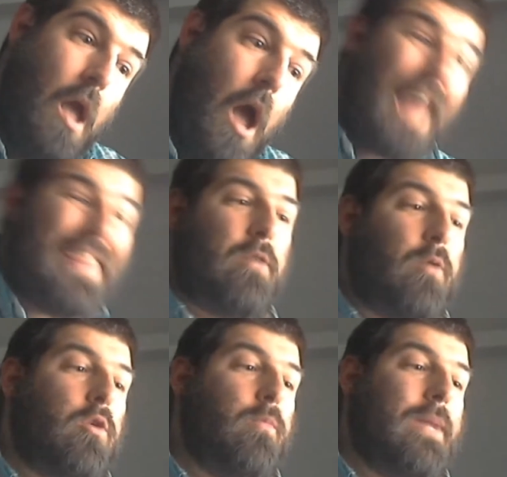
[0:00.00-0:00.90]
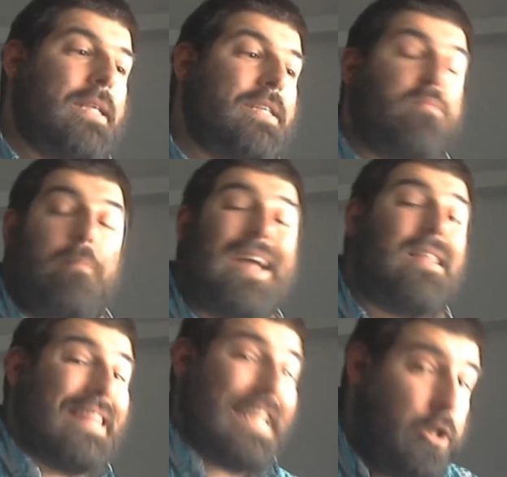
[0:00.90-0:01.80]
I think what you mean is male
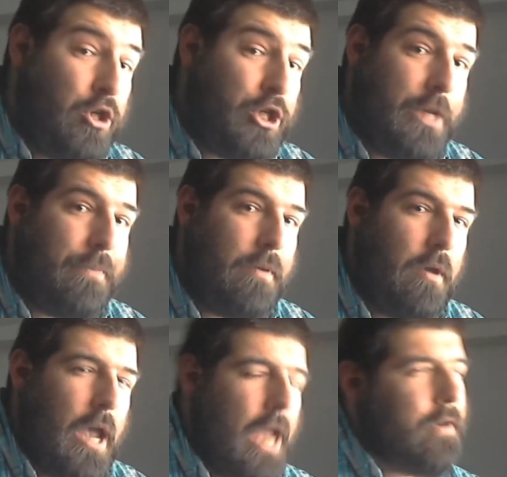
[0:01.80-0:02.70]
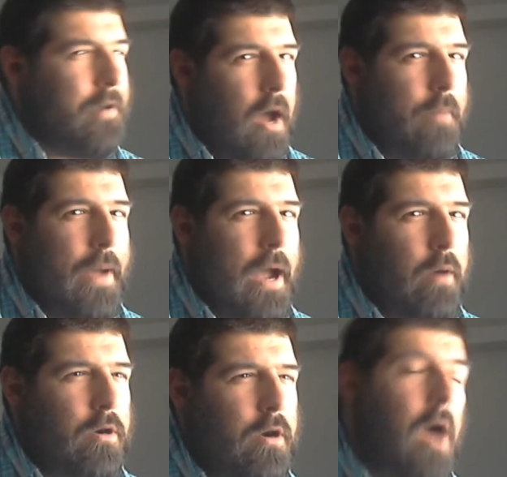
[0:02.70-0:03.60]
leadership and not
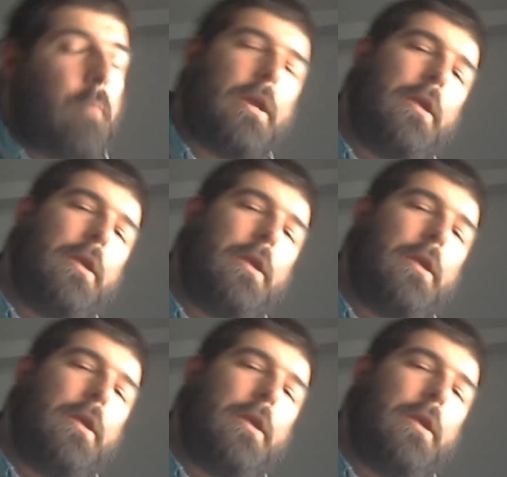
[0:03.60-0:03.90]
power, but I